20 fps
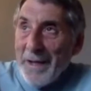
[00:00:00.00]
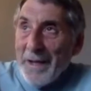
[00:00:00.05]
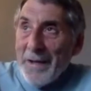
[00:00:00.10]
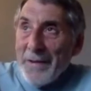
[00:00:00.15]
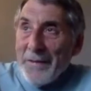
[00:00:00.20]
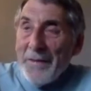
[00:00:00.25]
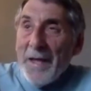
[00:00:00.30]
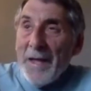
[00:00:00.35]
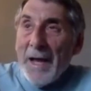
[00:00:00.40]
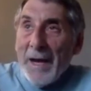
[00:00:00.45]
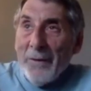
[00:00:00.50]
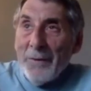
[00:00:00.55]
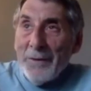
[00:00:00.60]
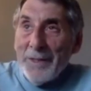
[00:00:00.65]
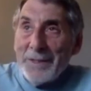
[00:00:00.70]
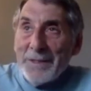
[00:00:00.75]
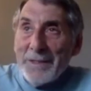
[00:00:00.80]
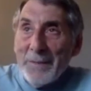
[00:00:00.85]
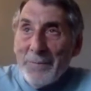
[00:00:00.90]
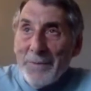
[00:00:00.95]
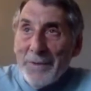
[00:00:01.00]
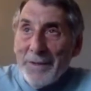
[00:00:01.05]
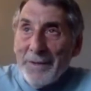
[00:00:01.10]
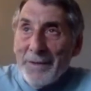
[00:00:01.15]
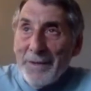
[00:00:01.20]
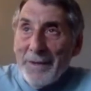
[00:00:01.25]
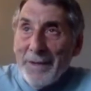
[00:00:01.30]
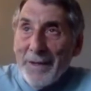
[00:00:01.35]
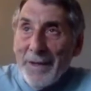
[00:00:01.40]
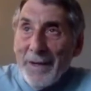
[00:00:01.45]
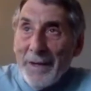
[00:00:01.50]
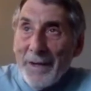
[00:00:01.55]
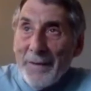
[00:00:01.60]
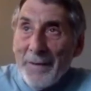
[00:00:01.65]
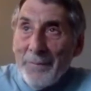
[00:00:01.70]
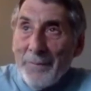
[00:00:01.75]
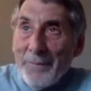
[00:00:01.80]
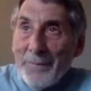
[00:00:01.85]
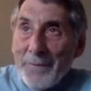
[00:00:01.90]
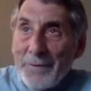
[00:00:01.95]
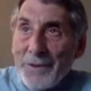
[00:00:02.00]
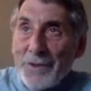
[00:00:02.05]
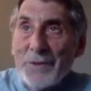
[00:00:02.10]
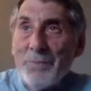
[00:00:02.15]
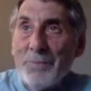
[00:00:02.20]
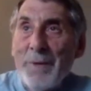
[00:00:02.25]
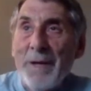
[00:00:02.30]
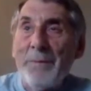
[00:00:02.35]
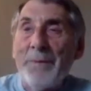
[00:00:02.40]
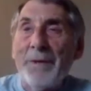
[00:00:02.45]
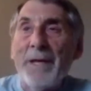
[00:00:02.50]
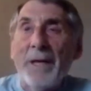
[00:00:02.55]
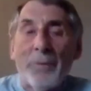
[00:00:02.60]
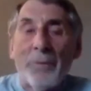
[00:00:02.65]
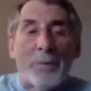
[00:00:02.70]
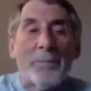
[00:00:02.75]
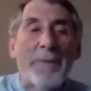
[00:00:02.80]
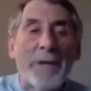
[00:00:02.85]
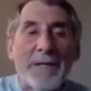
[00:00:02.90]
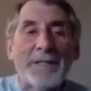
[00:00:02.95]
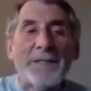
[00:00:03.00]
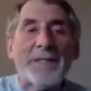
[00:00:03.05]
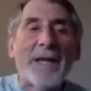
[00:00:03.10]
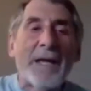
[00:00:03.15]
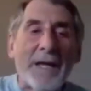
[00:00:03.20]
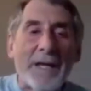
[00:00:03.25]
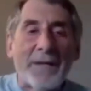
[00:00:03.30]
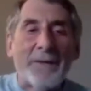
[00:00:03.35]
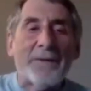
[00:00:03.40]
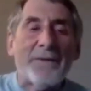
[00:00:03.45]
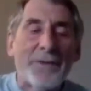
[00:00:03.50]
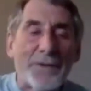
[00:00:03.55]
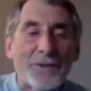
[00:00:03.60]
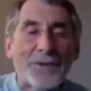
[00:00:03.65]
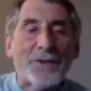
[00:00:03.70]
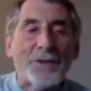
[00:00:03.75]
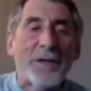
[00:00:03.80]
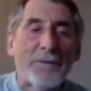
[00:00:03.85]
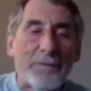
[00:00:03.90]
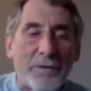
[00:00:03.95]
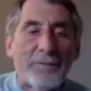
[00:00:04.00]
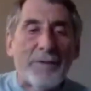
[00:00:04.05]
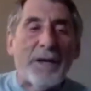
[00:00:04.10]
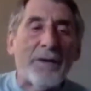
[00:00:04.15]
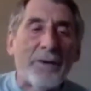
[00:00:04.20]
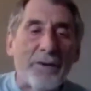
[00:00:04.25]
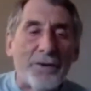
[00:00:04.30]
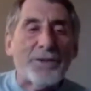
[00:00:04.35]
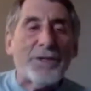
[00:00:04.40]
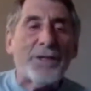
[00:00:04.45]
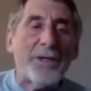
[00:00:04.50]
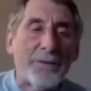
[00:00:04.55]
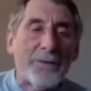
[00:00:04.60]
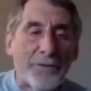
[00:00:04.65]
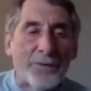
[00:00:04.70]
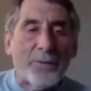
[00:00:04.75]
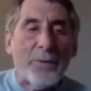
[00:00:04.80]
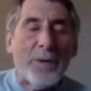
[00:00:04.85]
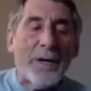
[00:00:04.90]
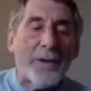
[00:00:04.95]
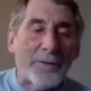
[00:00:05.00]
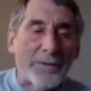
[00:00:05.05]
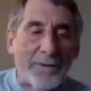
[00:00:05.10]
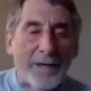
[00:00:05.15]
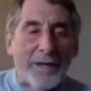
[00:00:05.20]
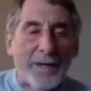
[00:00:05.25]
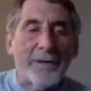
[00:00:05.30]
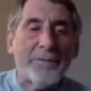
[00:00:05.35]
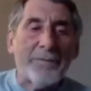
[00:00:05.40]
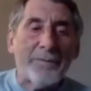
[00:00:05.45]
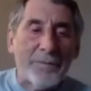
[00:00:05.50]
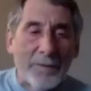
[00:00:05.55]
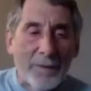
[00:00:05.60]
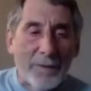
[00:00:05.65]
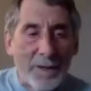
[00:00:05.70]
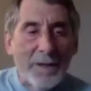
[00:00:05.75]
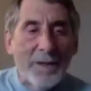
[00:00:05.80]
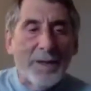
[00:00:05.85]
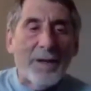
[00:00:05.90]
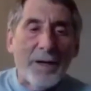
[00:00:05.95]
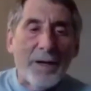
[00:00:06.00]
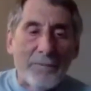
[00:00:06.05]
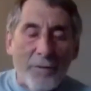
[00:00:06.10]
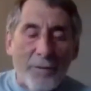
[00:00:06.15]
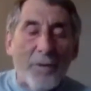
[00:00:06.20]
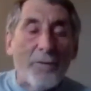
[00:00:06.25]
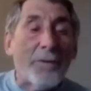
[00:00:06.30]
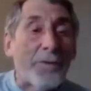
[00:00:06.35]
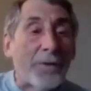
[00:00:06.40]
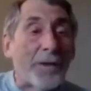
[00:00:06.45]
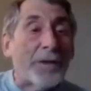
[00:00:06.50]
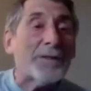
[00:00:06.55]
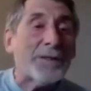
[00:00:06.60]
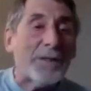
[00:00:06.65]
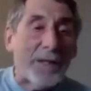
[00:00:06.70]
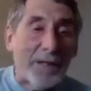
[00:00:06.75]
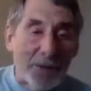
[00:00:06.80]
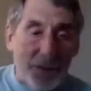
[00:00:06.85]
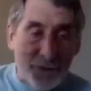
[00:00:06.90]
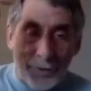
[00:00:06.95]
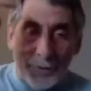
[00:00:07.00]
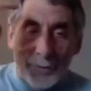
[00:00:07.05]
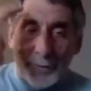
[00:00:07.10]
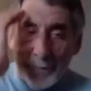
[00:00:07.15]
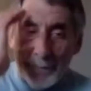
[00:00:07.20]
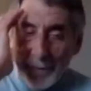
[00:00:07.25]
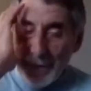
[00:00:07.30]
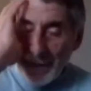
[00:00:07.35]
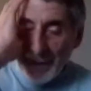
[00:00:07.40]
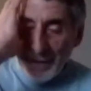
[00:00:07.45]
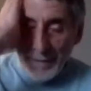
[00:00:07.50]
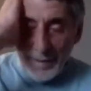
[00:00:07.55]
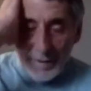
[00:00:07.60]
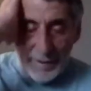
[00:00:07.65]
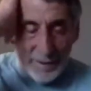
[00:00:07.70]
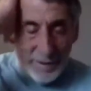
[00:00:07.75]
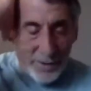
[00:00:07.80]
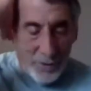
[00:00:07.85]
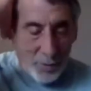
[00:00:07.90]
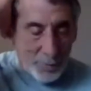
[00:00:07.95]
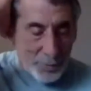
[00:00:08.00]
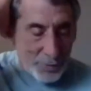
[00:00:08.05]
now it's something that just being able to maintain this level of energy throughout a day of all the things that I do, it helps a